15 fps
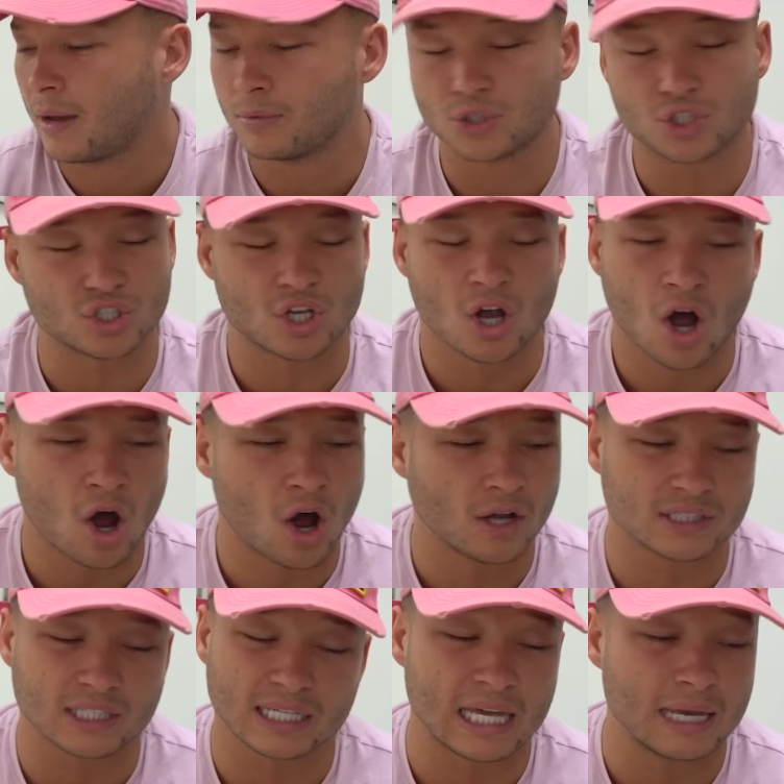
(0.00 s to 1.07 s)
was just
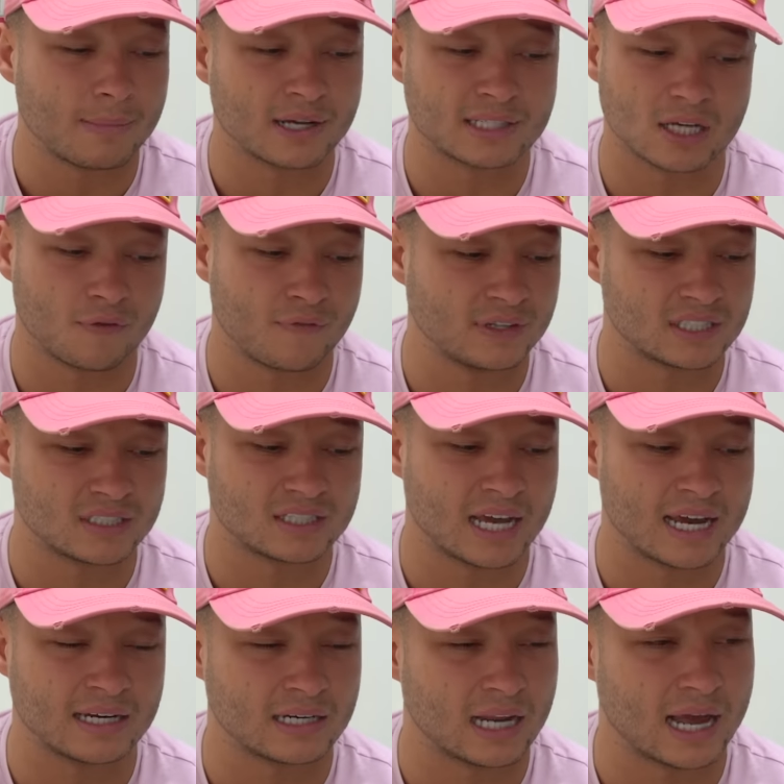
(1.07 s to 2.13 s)
hard to keep myself
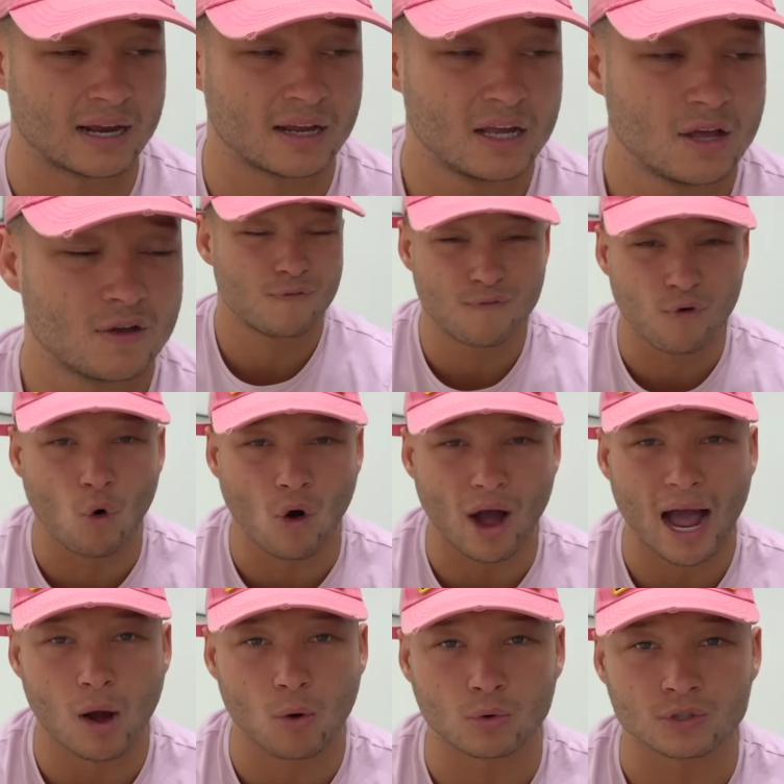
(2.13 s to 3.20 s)
entertained, like 4
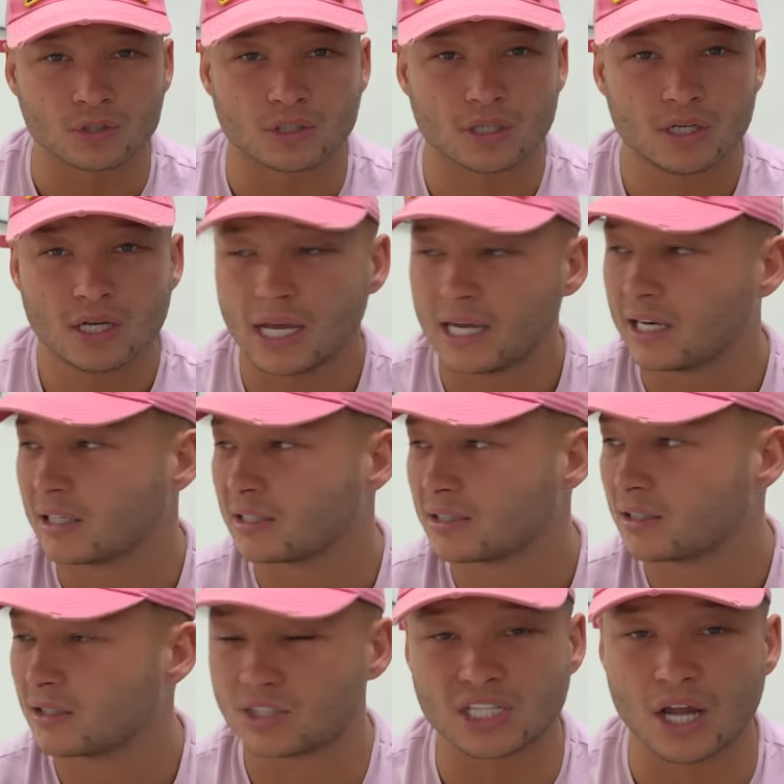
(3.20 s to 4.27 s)
hours.
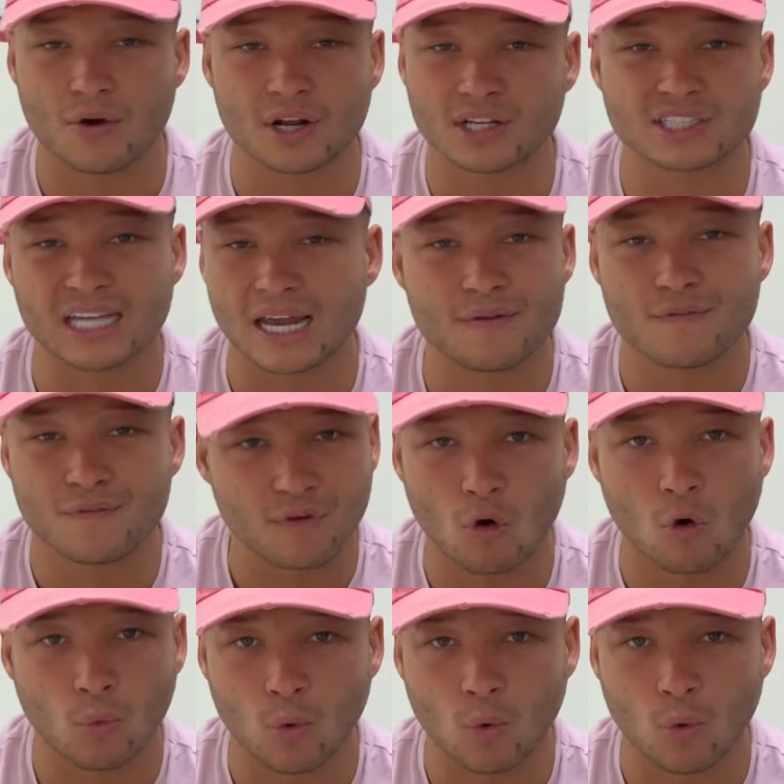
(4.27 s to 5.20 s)
Staring at the same four